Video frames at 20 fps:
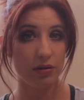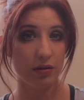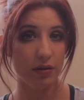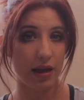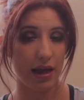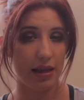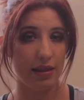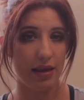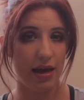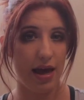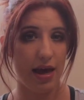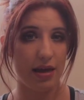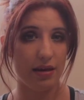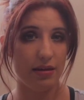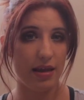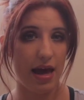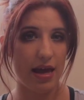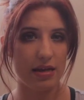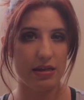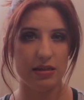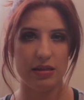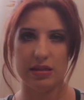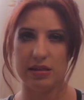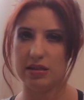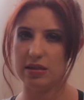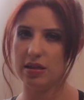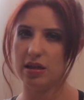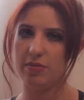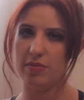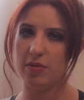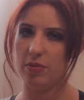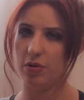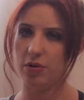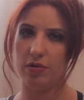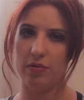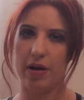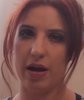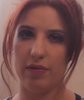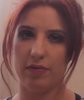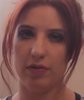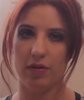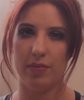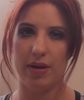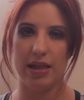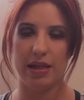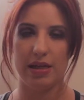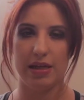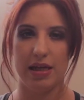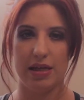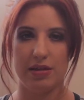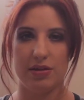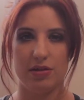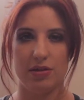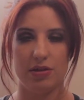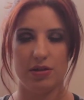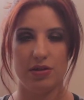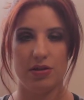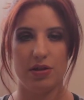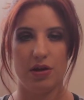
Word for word: And that, that instance is going to be pretty rare for belly dancers.